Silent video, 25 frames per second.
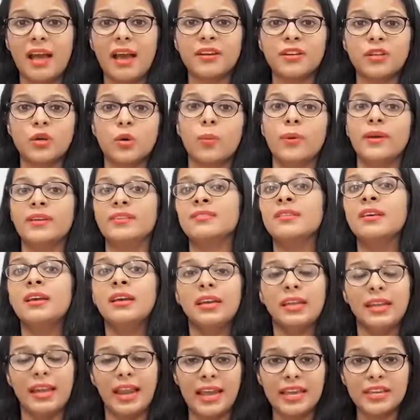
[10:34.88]
that quiz,
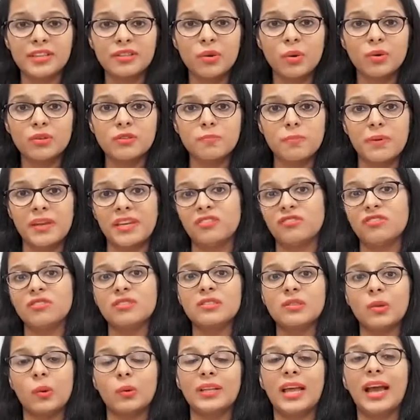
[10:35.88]
like those
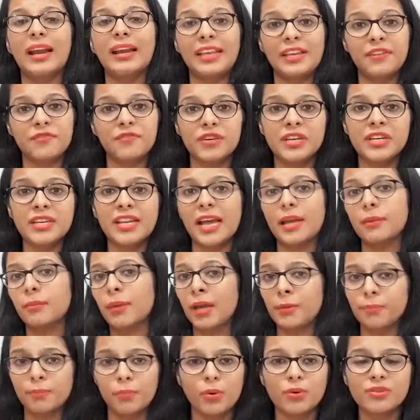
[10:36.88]
pages, so that every time
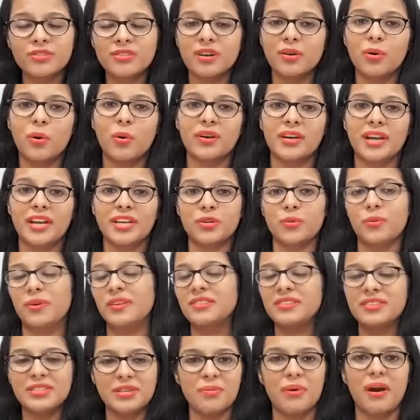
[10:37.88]
I post a GoNet
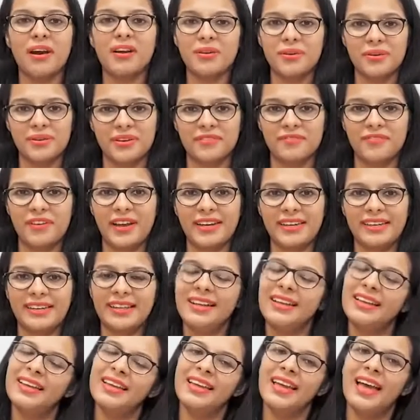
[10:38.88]
quiz, you are notified.
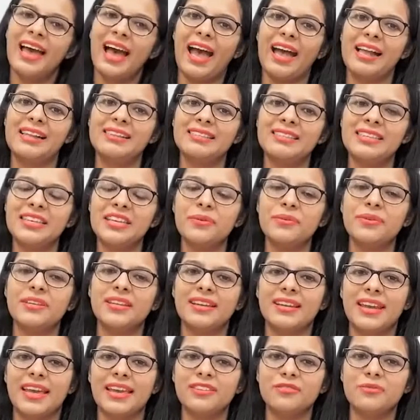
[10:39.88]
I'll see you in
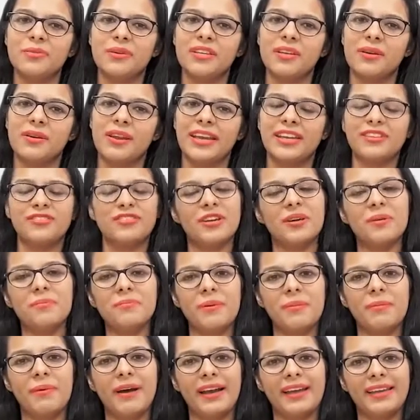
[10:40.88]
the next video lecture.
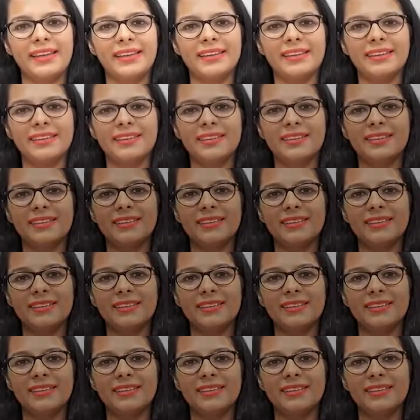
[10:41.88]
Bye-bye.